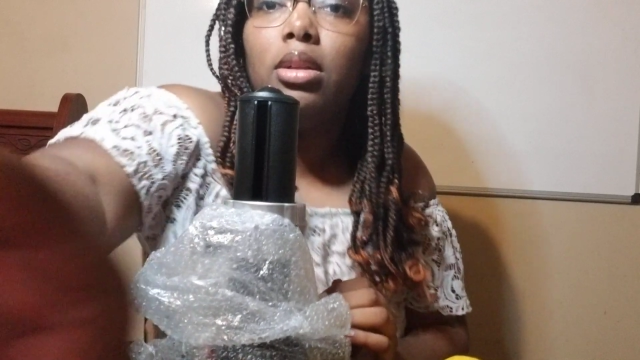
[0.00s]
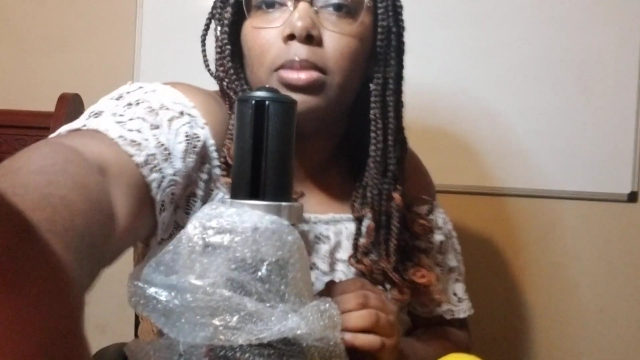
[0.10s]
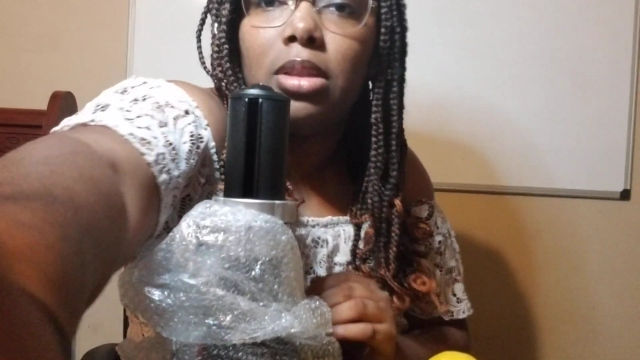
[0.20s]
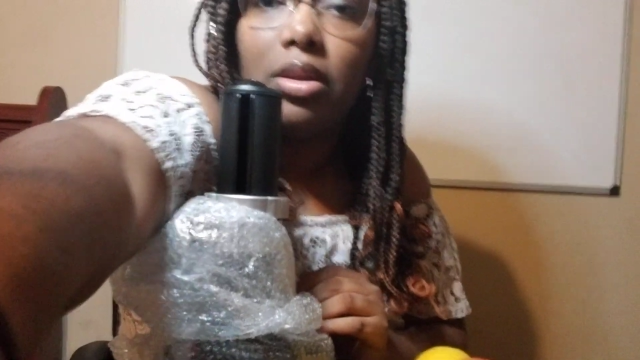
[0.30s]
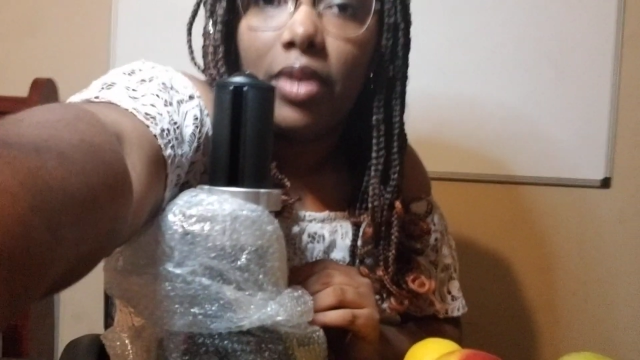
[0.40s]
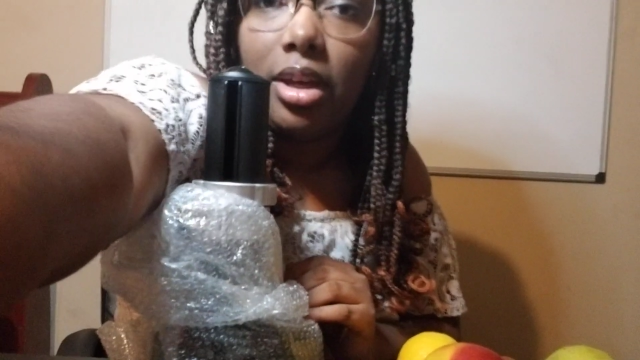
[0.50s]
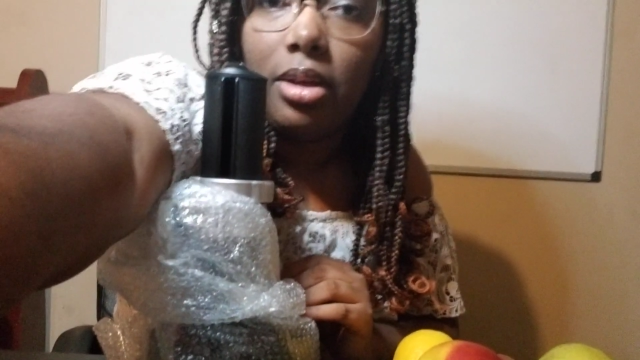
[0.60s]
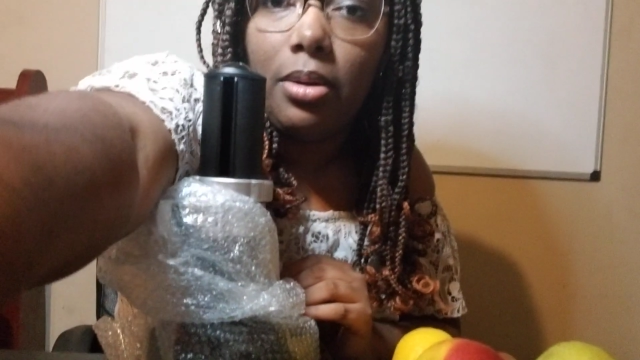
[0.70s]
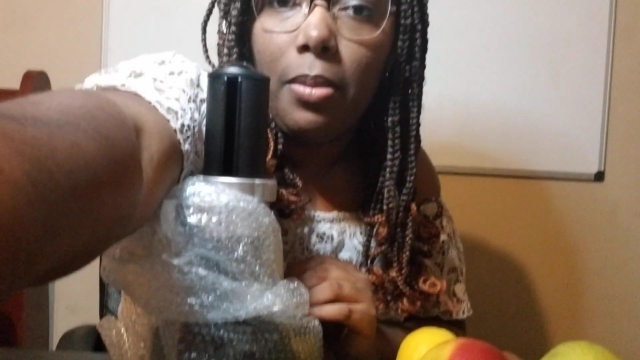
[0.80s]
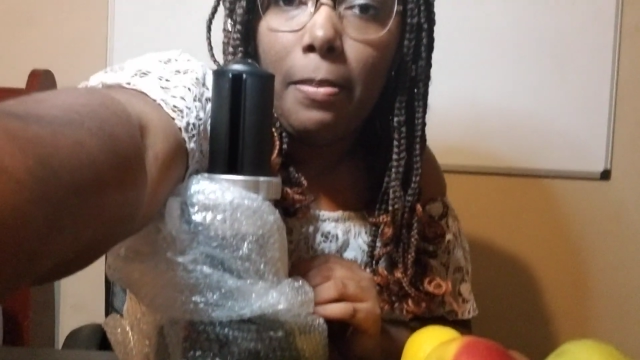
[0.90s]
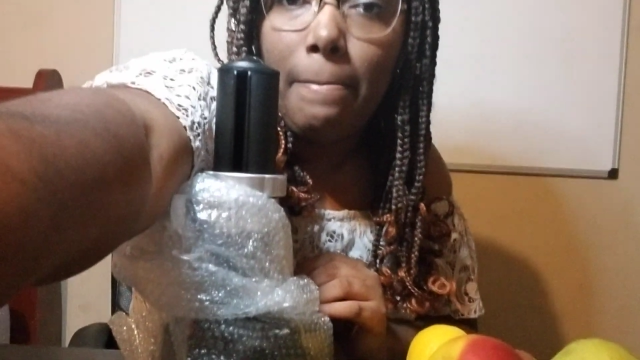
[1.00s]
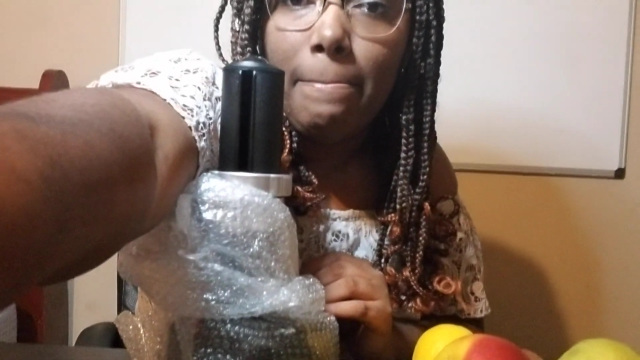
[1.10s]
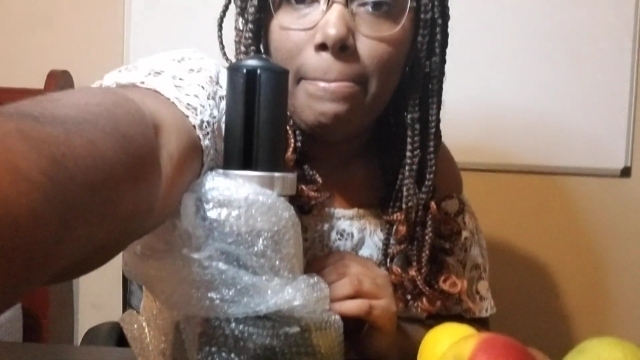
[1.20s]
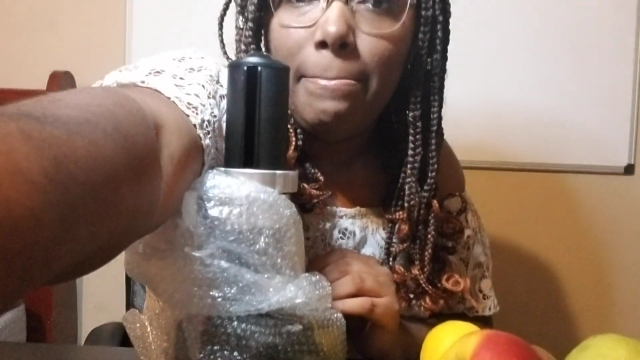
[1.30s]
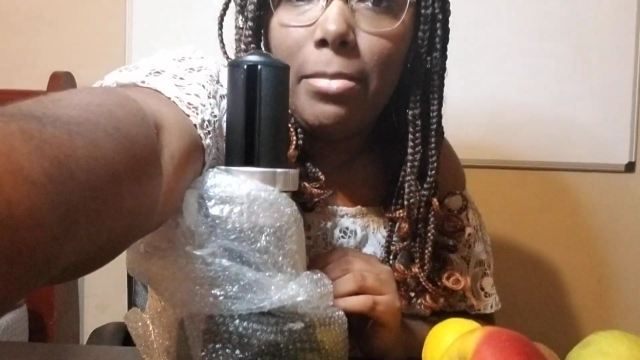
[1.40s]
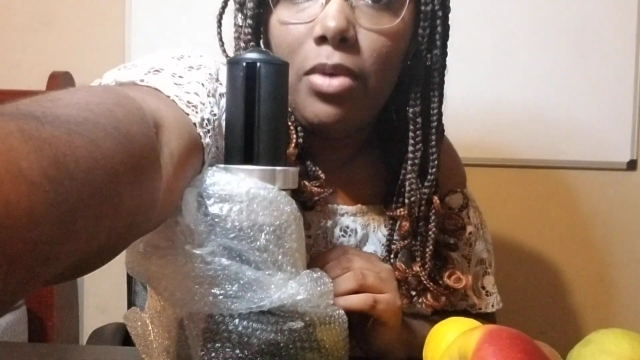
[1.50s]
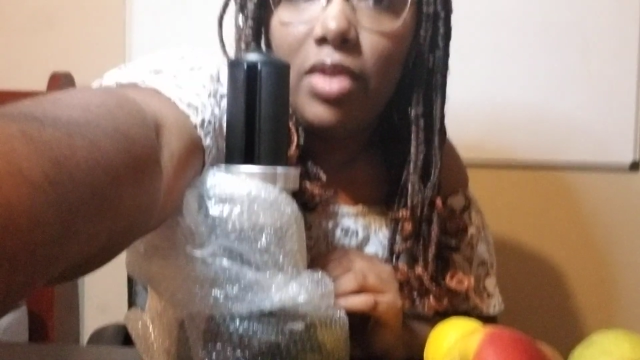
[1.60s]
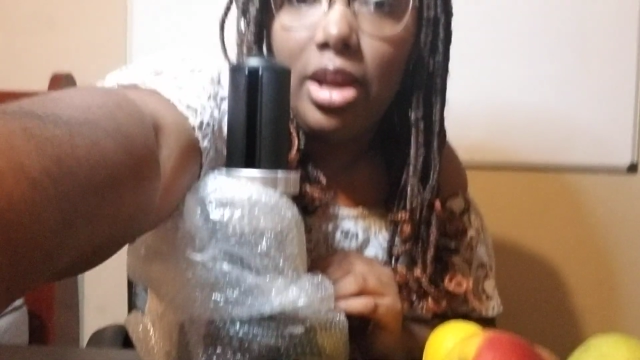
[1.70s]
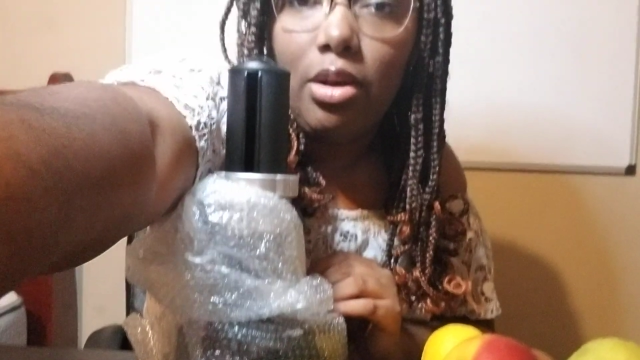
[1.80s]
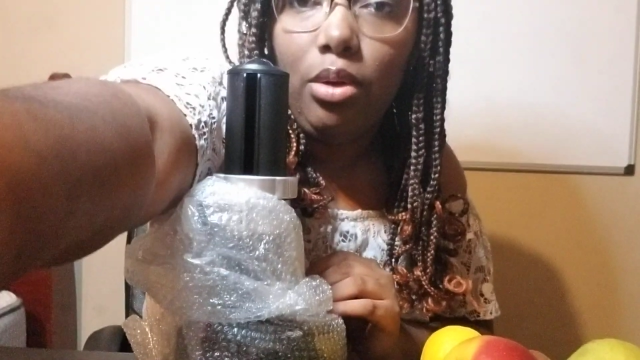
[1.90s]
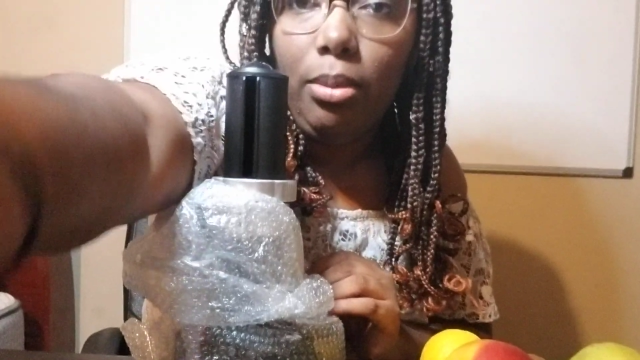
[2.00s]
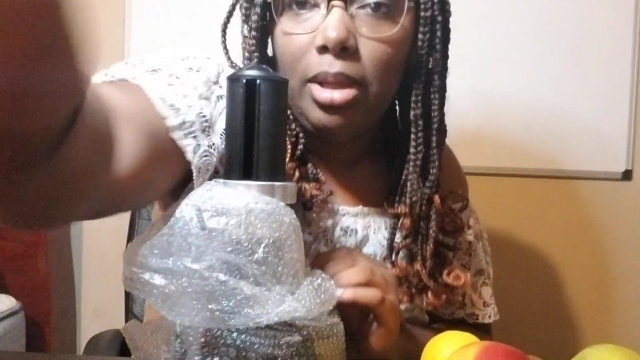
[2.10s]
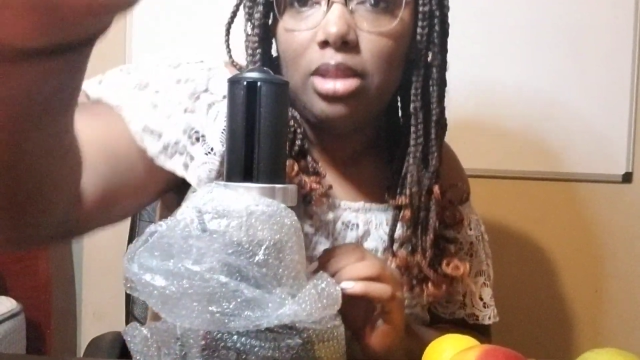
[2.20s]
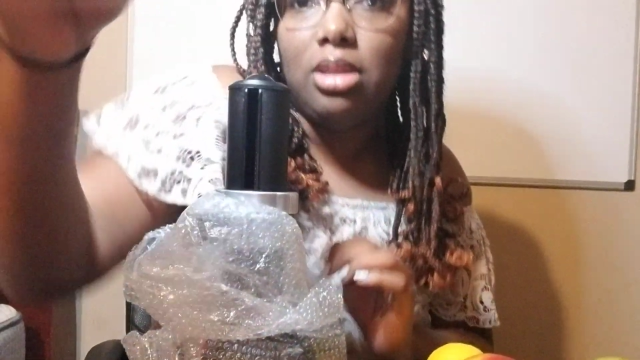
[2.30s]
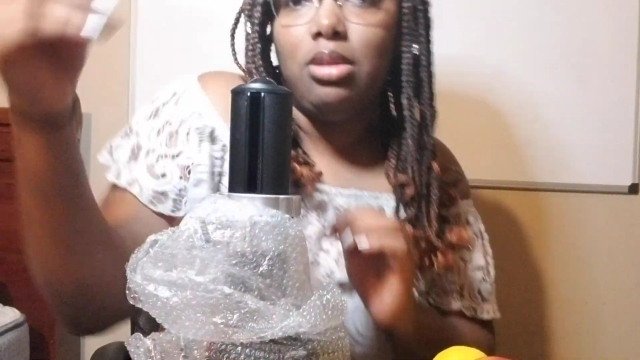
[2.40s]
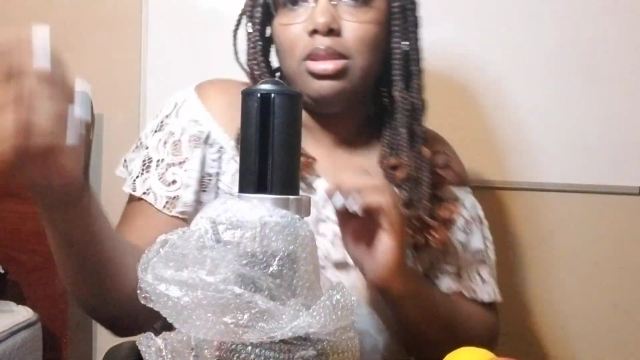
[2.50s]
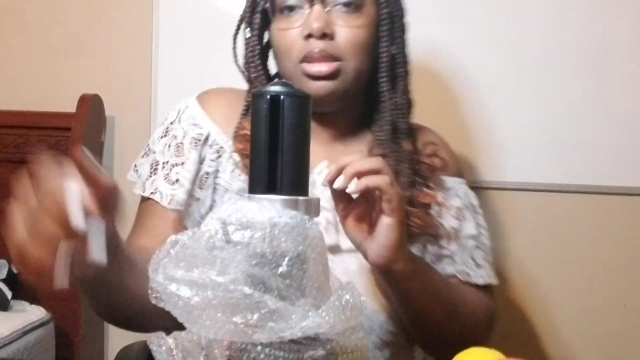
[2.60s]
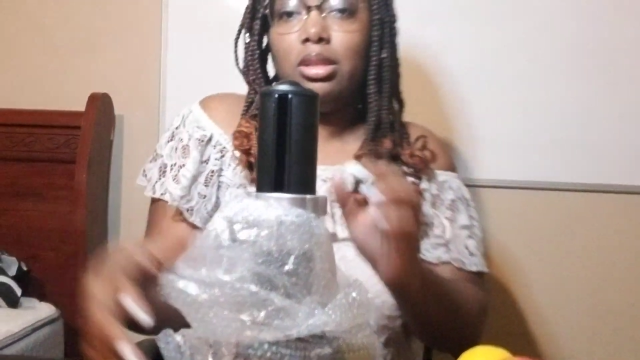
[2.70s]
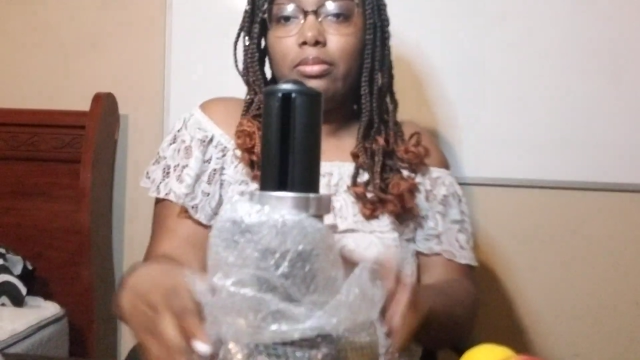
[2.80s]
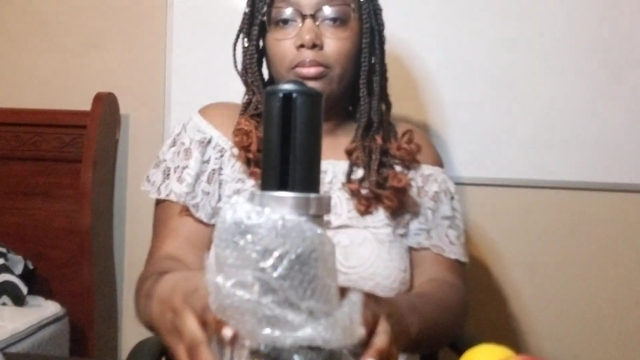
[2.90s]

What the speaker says: Let me see if I can move it in a little bit now. You see?